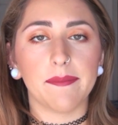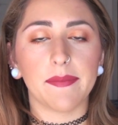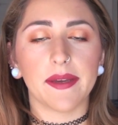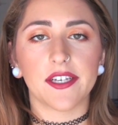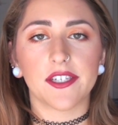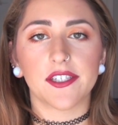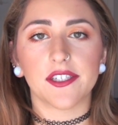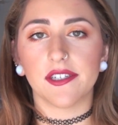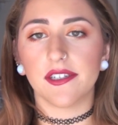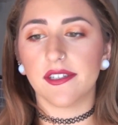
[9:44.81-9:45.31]
Make
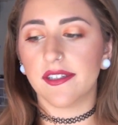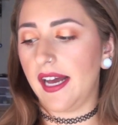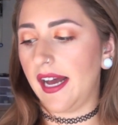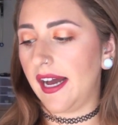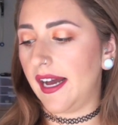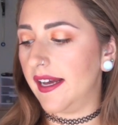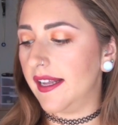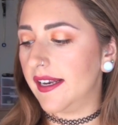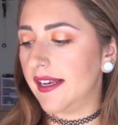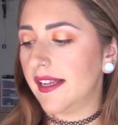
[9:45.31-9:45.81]
sure
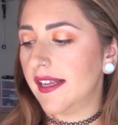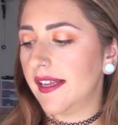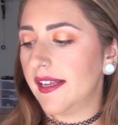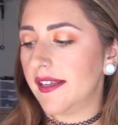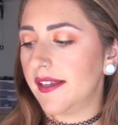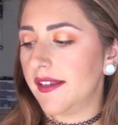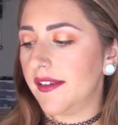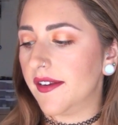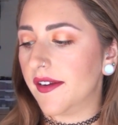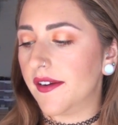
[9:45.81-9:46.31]
that,
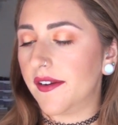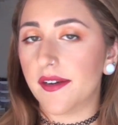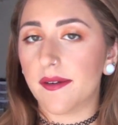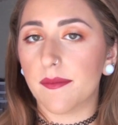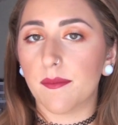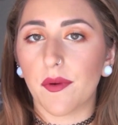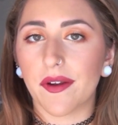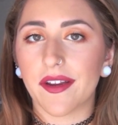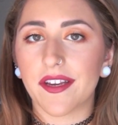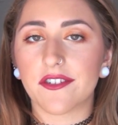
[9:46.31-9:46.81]
you know, you're
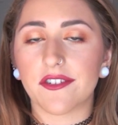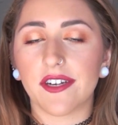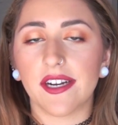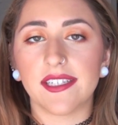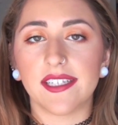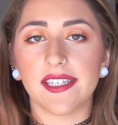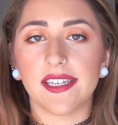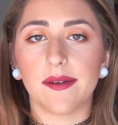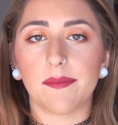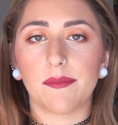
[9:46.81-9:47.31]

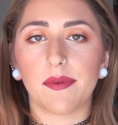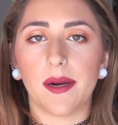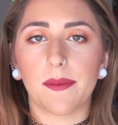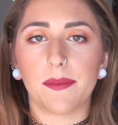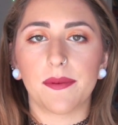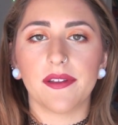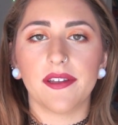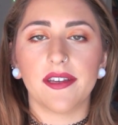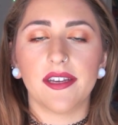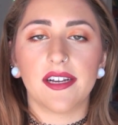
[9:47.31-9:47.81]
moisturizing it
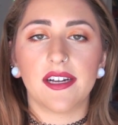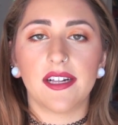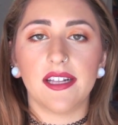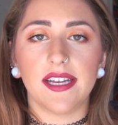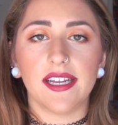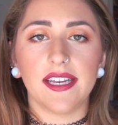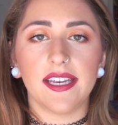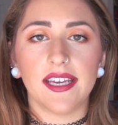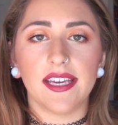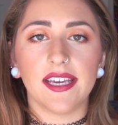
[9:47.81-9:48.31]
properly,
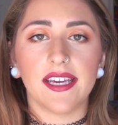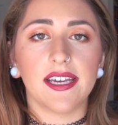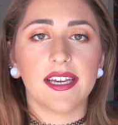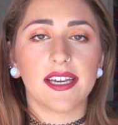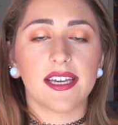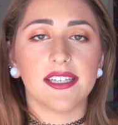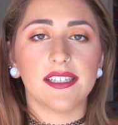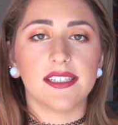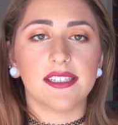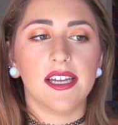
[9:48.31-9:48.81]
cleaning it,
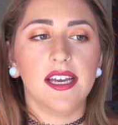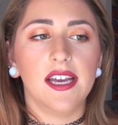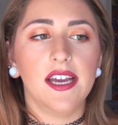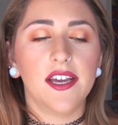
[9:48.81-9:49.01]
because